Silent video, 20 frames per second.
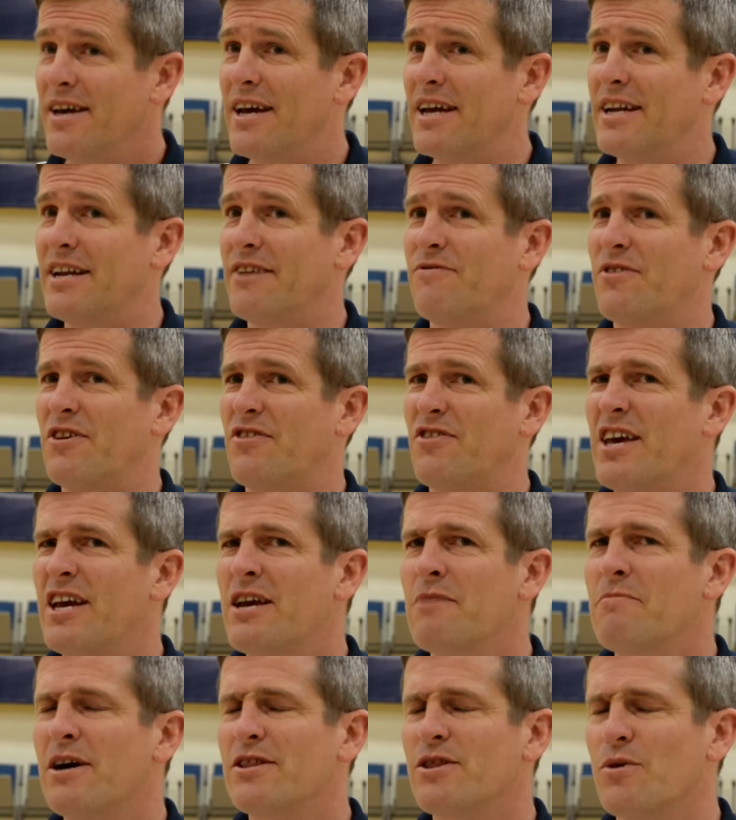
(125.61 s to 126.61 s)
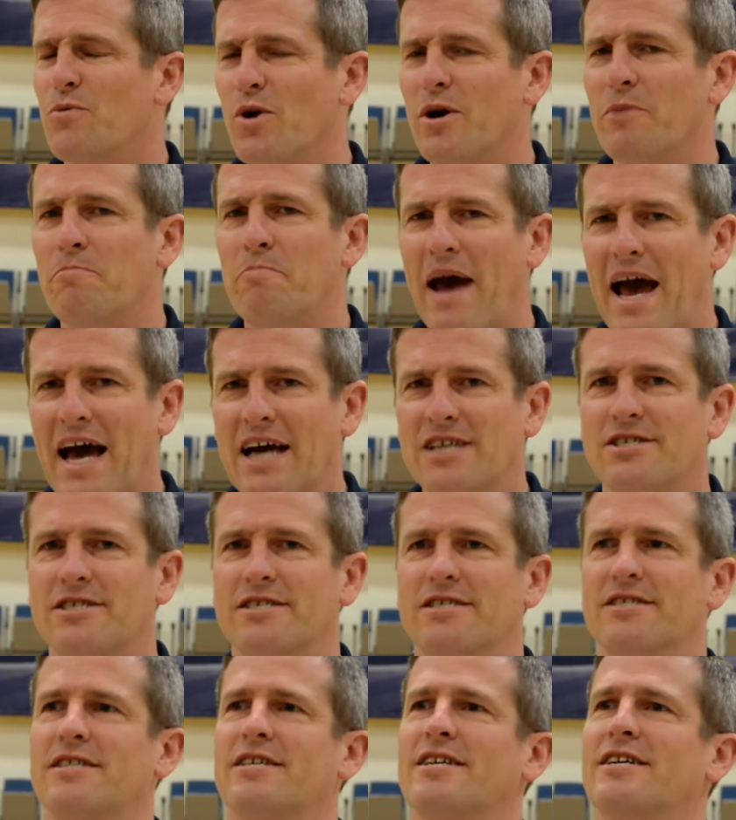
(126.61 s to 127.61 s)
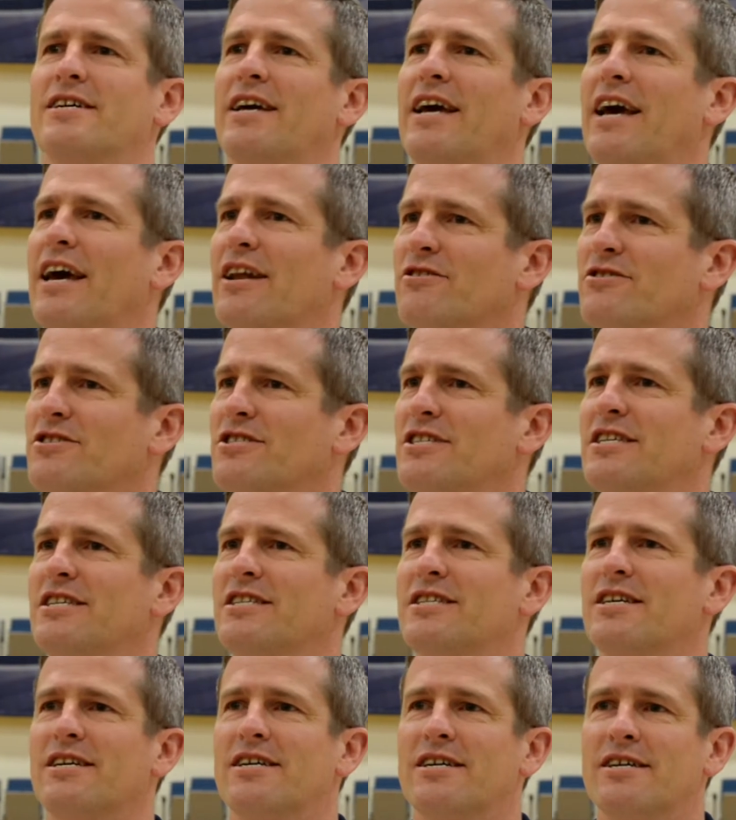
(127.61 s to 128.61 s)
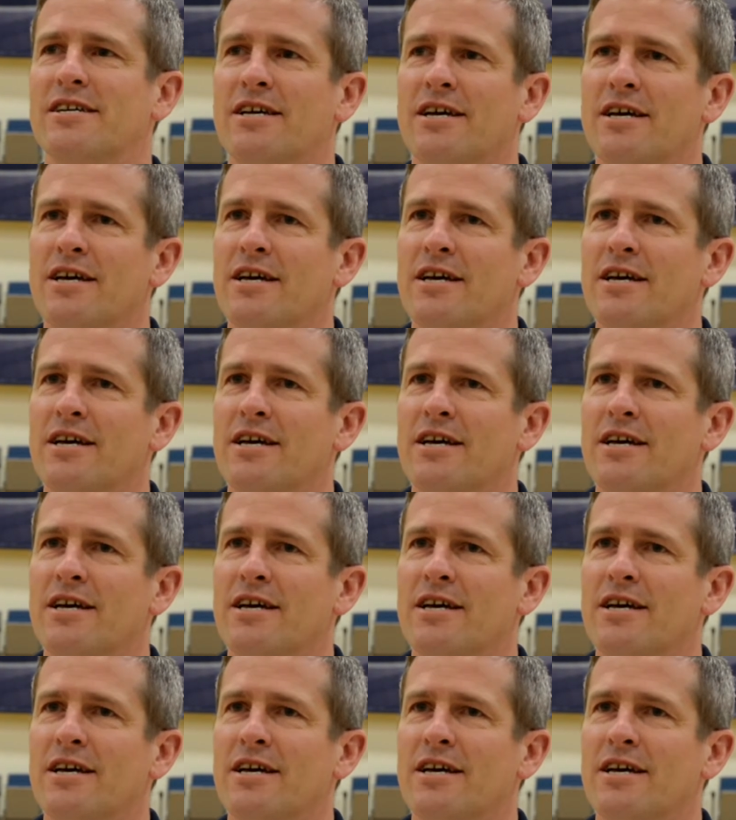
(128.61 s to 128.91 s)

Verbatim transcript: And if you think about the word passion, the energy, the